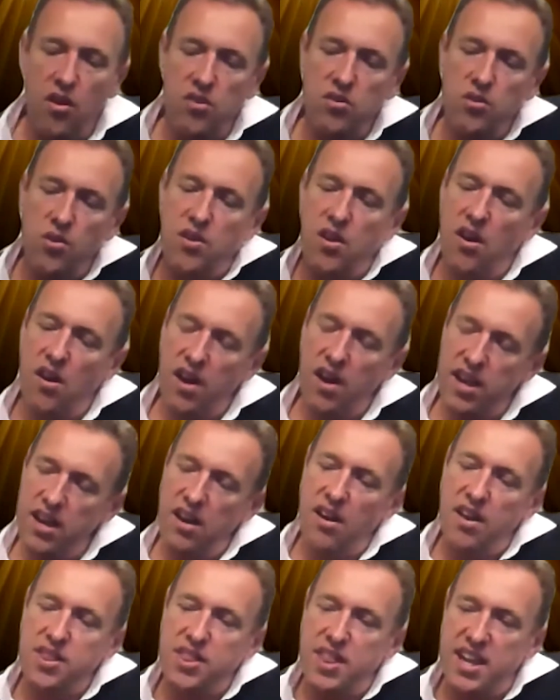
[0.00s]
Look,
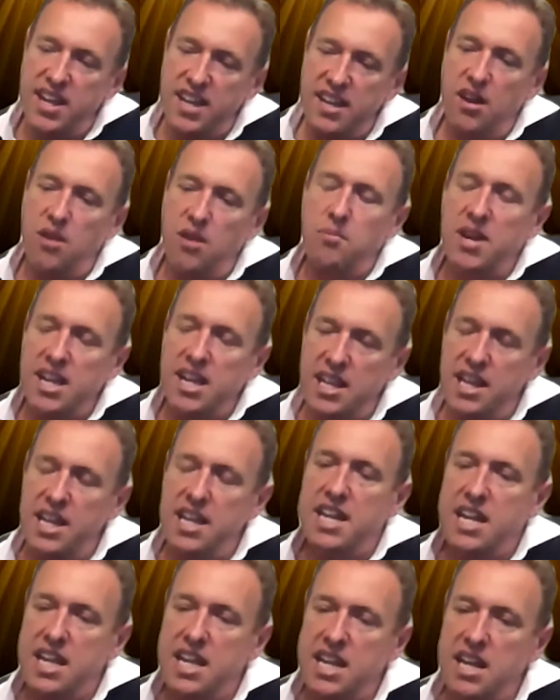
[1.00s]
I think, I mean,
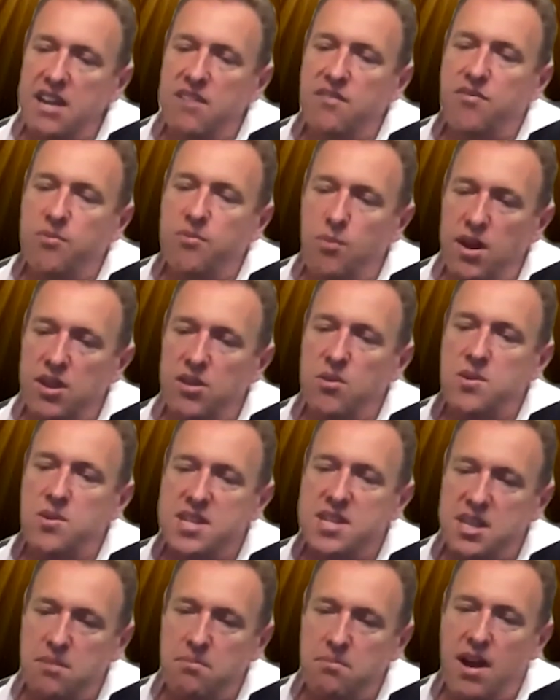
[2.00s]
clearly, if one looks
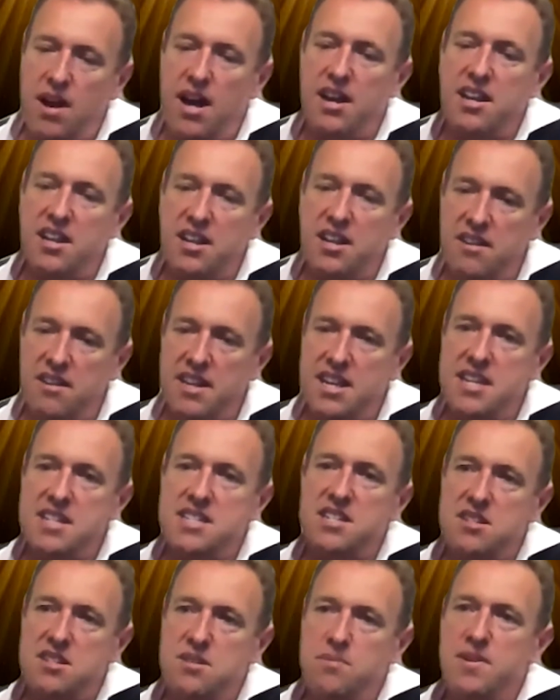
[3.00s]
at the market, and I
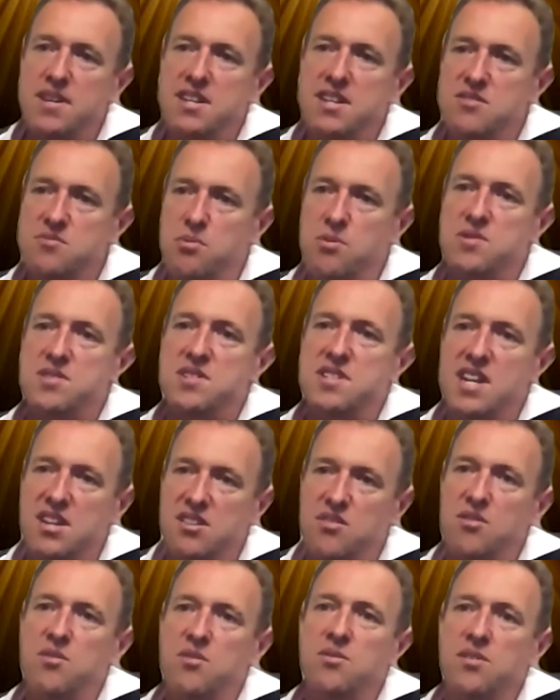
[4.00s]
guess it depends what
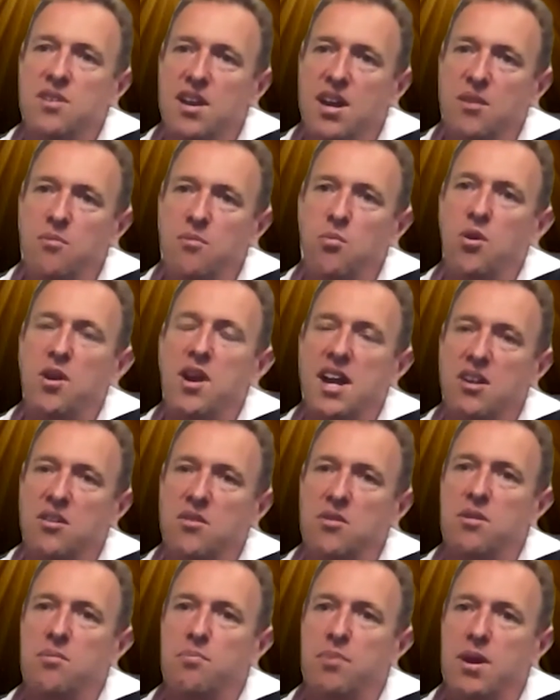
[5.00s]
sector and what
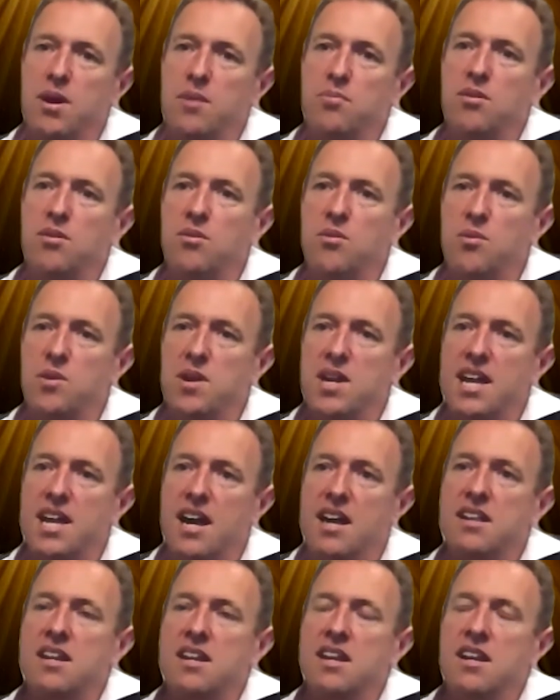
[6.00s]
angle that people are looking
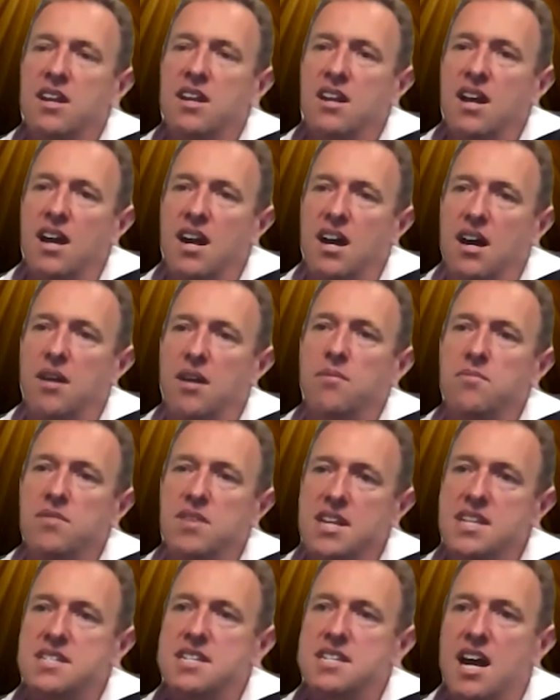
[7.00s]
at,
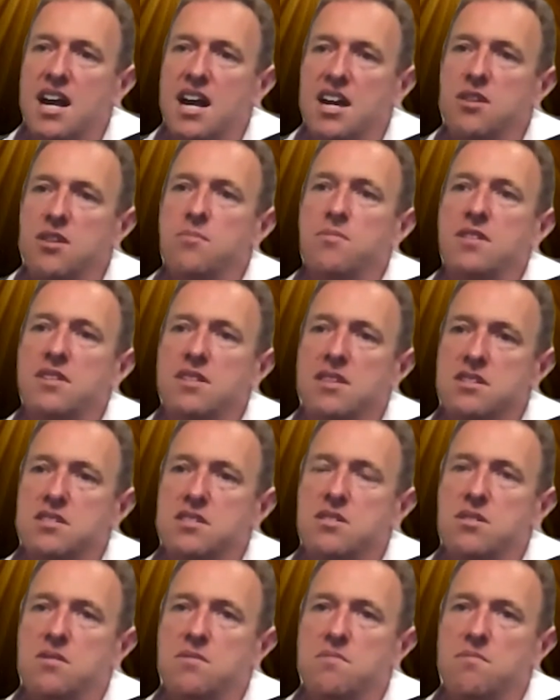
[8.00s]
there's an argument that
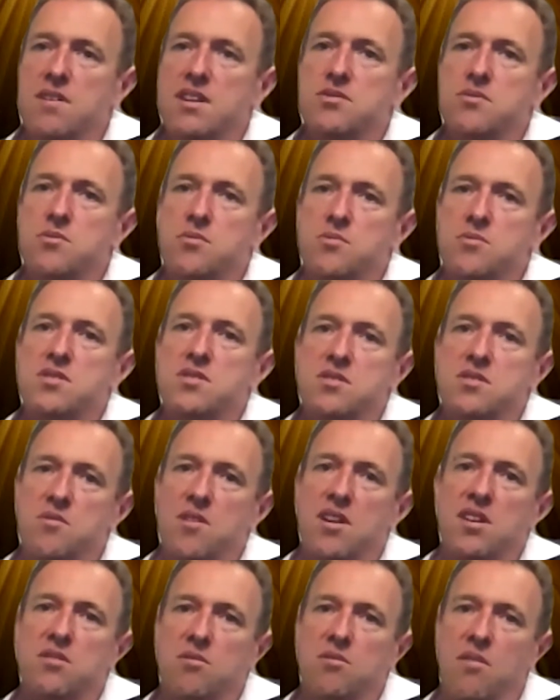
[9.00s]
certain resources are
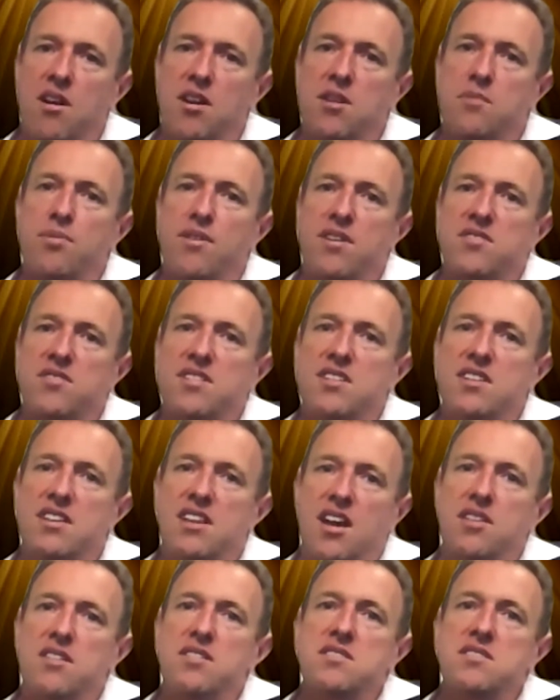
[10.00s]
under greater pressure than
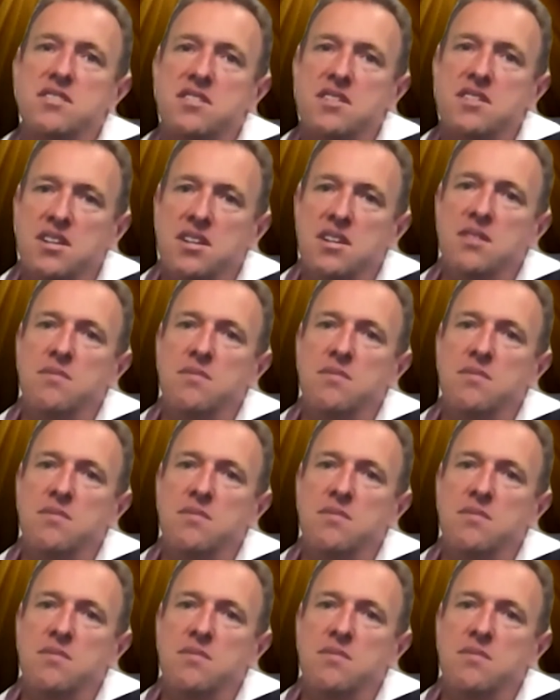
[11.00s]
others.